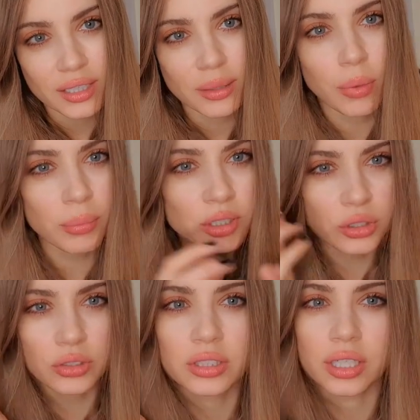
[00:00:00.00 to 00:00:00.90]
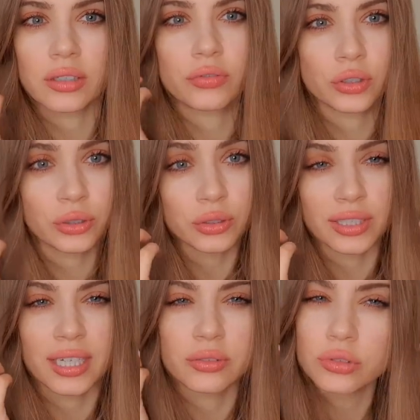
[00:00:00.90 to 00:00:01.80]
The moment you start
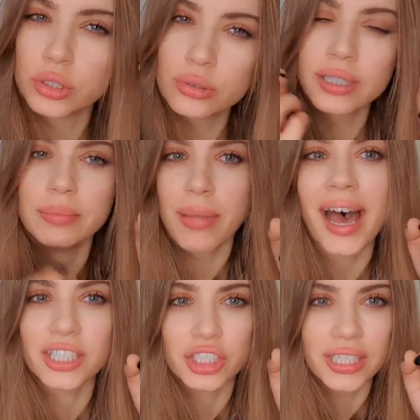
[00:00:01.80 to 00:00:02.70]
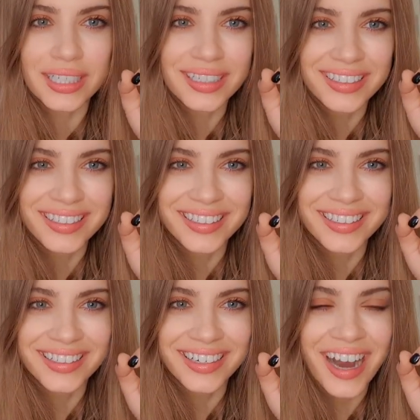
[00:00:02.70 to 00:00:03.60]
focusing and truly imagining
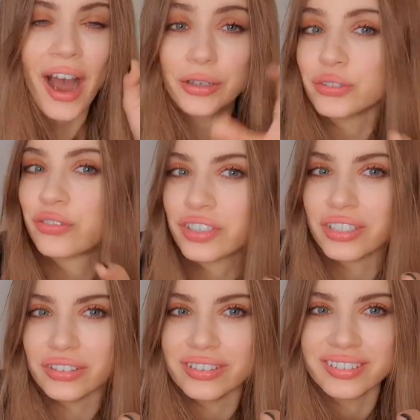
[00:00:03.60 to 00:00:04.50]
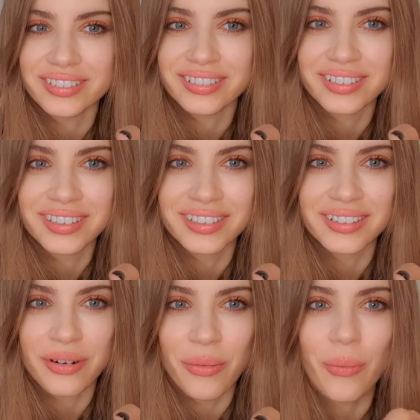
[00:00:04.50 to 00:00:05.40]
how you feel
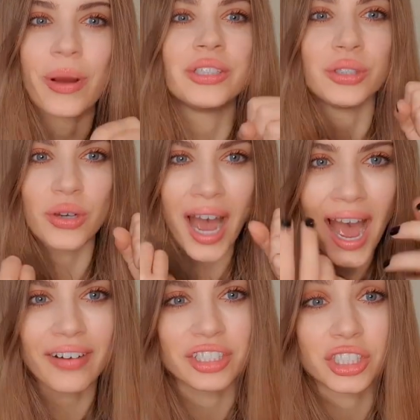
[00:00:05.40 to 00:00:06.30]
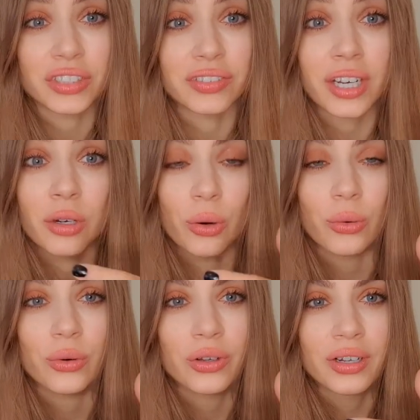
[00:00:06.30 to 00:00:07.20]
when you have achieved that
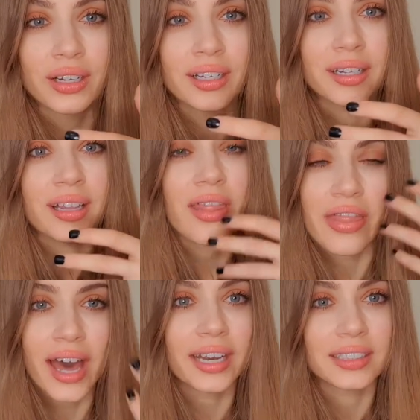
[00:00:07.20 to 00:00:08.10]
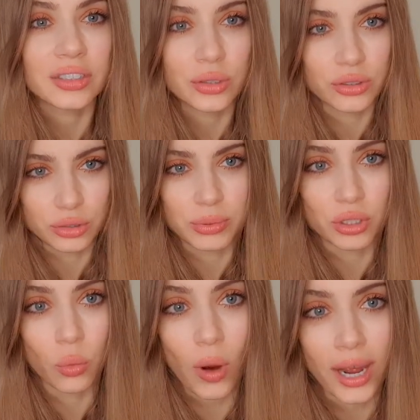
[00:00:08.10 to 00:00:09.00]
goal, that is going to be
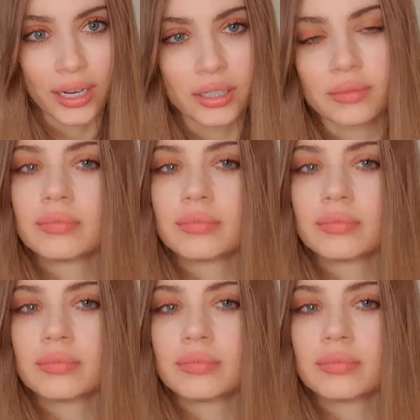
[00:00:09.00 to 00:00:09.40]
your why.